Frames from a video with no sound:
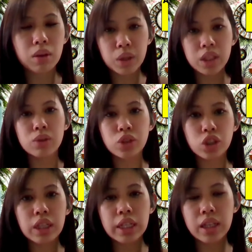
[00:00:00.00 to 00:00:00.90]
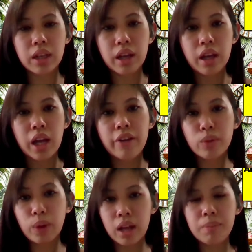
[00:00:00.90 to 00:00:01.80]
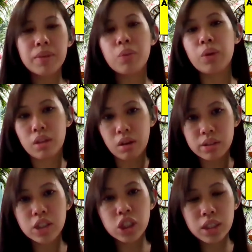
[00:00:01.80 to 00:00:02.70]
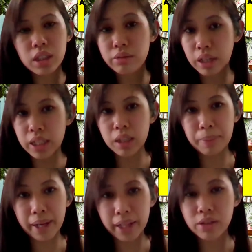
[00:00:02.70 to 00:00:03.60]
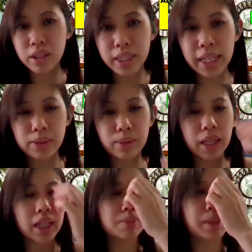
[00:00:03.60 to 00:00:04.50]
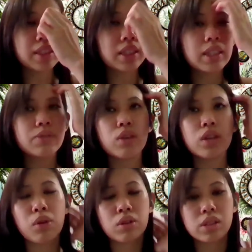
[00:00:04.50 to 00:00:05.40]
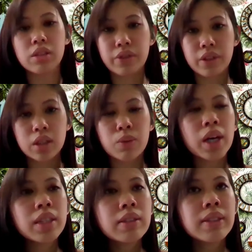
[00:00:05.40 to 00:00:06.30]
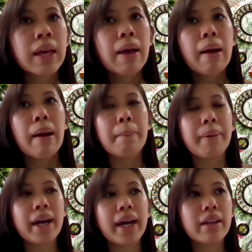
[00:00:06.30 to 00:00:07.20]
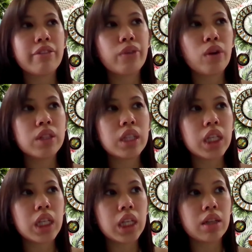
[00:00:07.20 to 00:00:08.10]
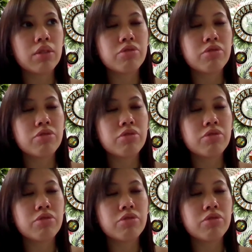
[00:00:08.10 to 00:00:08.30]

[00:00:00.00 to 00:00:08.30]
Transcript: we usually have to help them with oxygen. It really depends on a case-to-case basis for the more severe ones. But for the